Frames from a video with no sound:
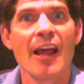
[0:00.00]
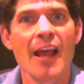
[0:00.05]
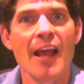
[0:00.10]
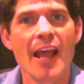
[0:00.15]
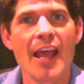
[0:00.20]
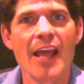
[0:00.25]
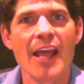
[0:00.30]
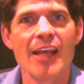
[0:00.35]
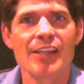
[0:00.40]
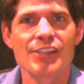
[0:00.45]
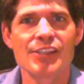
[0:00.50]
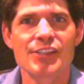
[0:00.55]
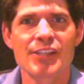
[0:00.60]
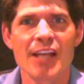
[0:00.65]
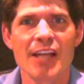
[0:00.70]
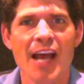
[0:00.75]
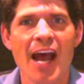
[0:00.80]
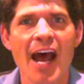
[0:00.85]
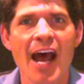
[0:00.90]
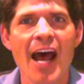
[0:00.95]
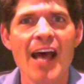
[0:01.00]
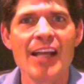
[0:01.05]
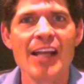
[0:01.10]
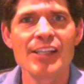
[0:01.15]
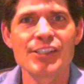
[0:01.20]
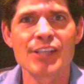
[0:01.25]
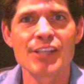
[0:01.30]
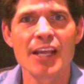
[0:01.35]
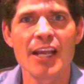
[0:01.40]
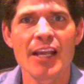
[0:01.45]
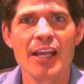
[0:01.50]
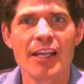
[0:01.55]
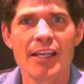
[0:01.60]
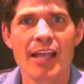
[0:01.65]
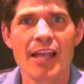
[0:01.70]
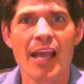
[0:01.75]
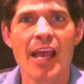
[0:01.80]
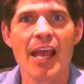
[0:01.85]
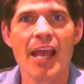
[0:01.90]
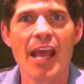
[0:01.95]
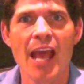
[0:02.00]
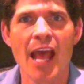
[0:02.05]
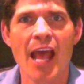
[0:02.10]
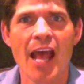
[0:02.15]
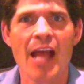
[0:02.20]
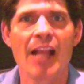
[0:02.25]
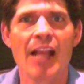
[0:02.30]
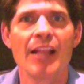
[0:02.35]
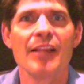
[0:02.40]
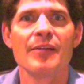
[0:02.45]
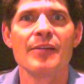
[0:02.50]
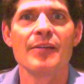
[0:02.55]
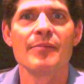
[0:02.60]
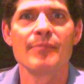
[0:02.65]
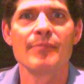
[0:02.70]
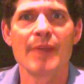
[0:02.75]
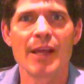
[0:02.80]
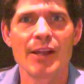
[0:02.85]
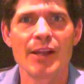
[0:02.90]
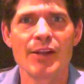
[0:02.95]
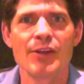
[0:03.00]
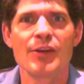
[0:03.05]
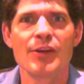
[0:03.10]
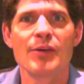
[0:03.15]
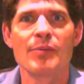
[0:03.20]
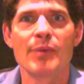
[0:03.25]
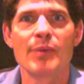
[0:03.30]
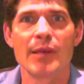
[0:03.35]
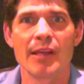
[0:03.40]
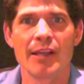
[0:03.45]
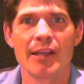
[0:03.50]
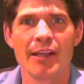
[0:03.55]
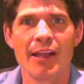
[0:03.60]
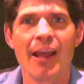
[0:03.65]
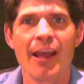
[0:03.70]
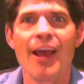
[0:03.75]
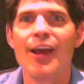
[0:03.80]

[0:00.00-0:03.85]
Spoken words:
H, I, J, K, L, M, N, O, P,